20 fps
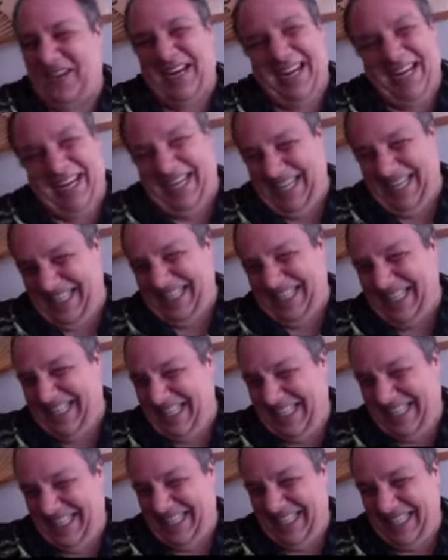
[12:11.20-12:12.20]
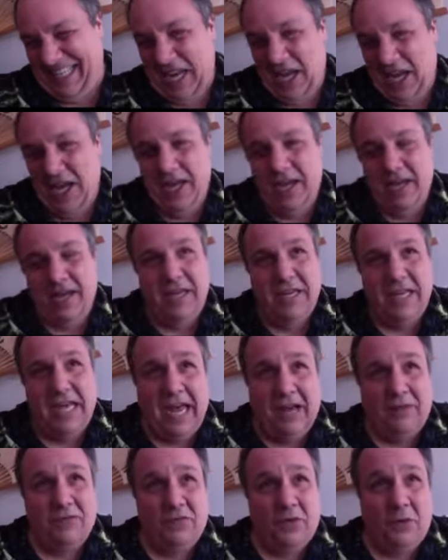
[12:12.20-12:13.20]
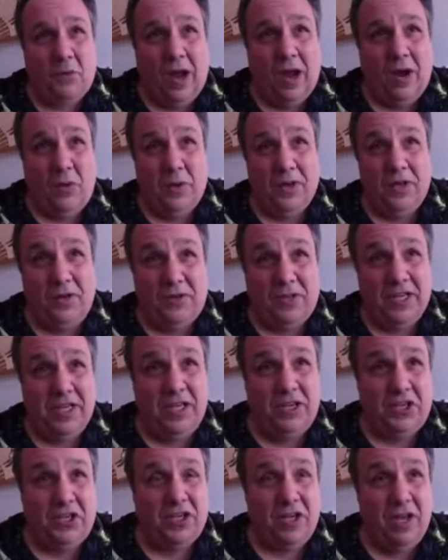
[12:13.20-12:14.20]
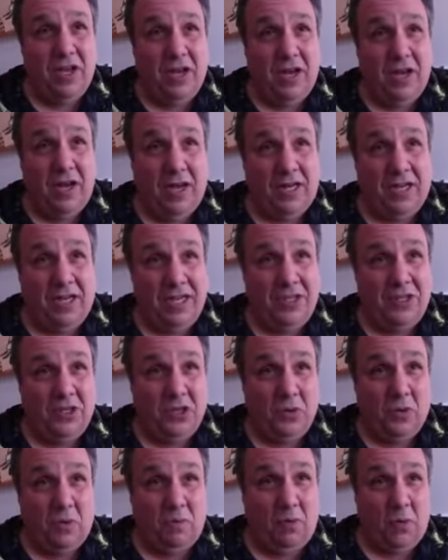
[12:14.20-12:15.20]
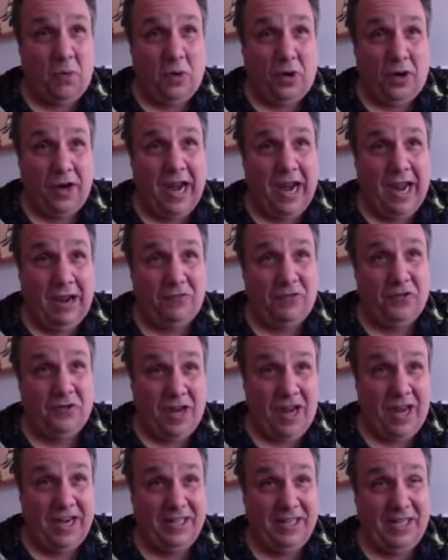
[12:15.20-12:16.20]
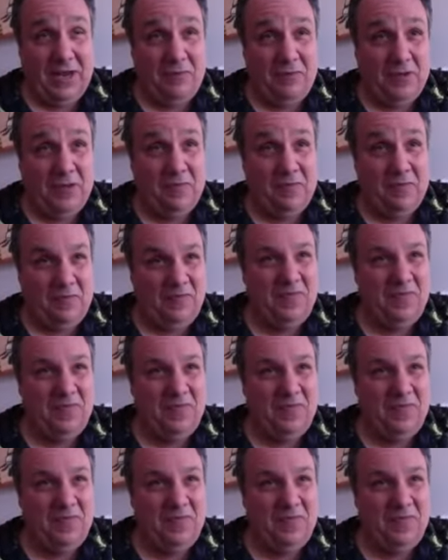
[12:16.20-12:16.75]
That's right. Yeah, after a while, when you teach kids who were born after 9/11,